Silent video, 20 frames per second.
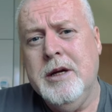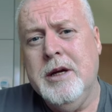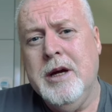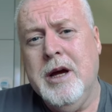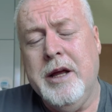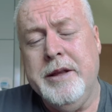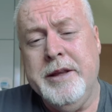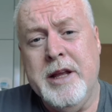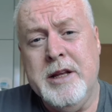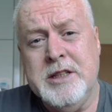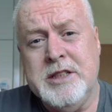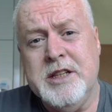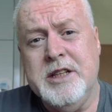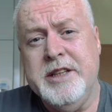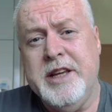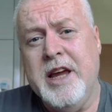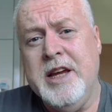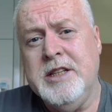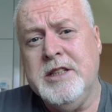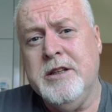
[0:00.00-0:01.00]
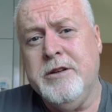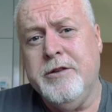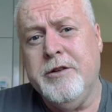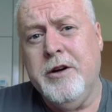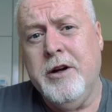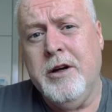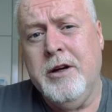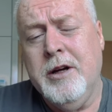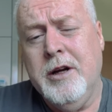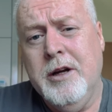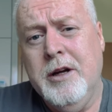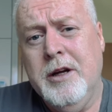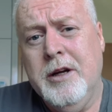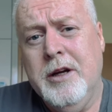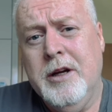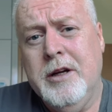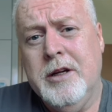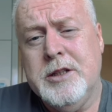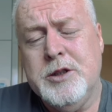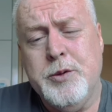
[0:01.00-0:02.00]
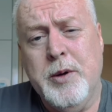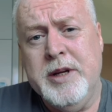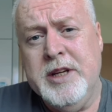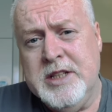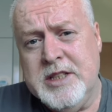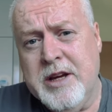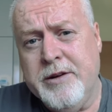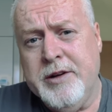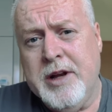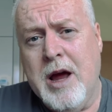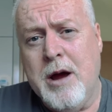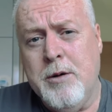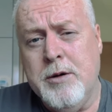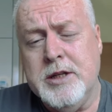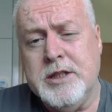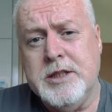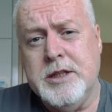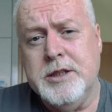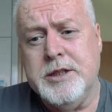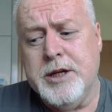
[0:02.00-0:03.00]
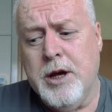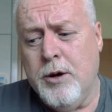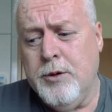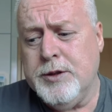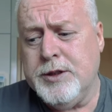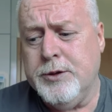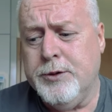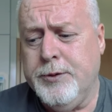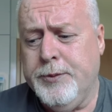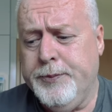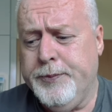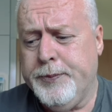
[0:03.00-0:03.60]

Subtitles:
and then sedated for 27 hours in total.